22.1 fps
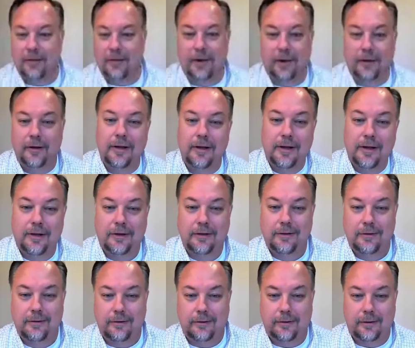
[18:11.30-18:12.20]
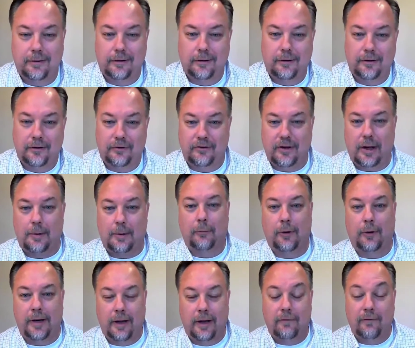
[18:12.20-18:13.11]
of the
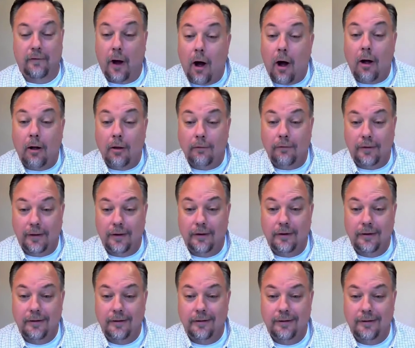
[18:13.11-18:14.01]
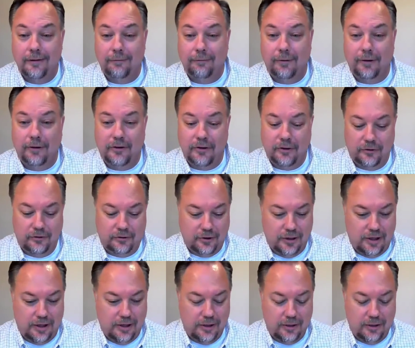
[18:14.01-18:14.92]
summary of all of it, which
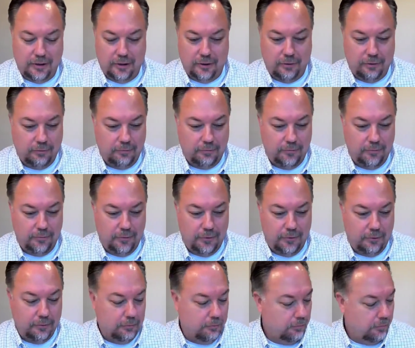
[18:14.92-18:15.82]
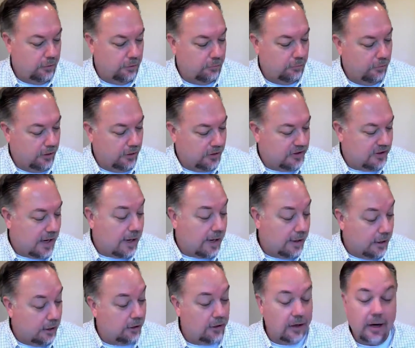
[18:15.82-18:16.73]
is, you list out
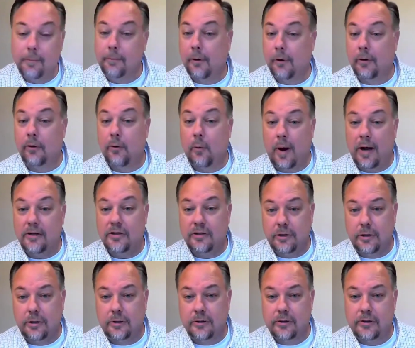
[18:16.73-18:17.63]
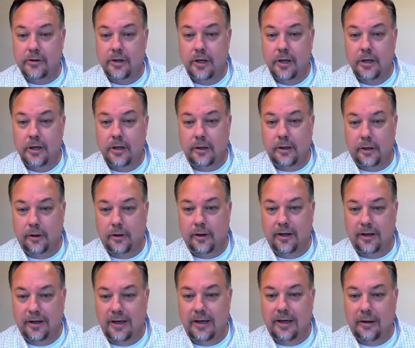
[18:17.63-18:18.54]
here a number of questions,
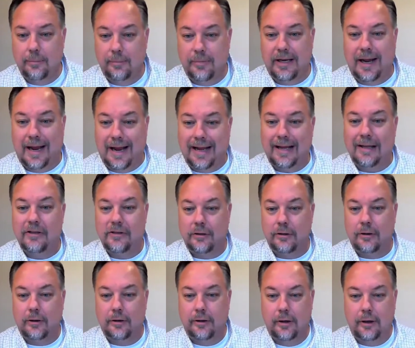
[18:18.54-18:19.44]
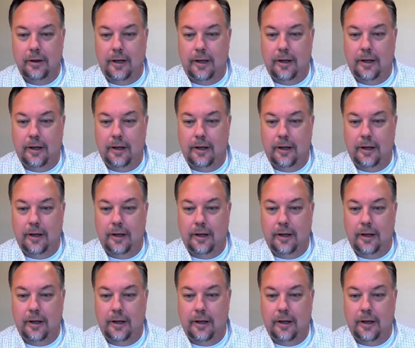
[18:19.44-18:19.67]
that need to be answered.